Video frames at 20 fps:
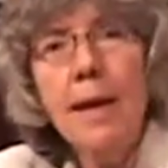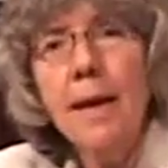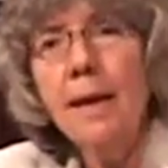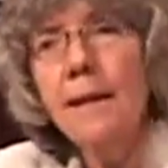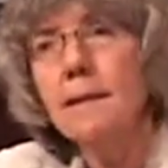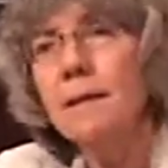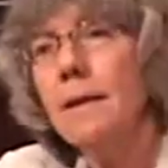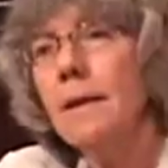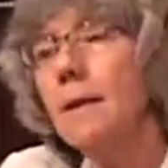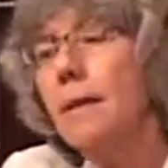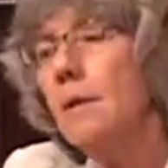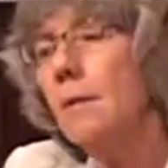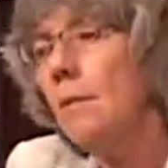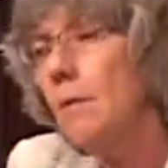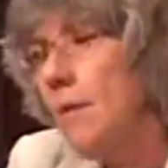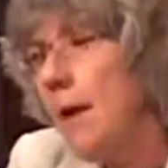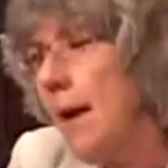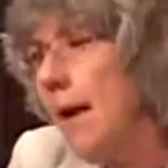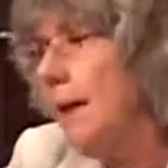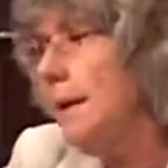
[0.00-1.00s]
He said,
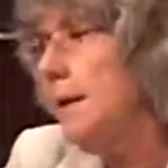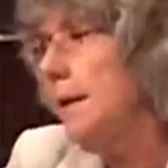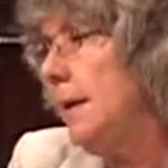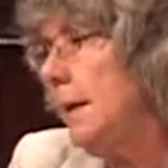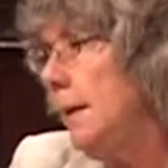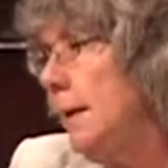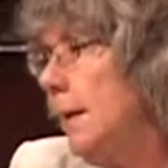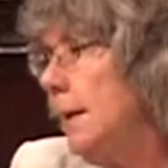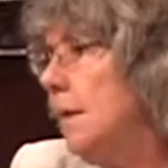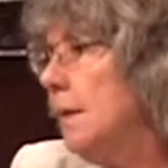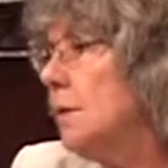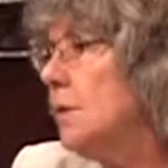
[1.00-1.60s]
they need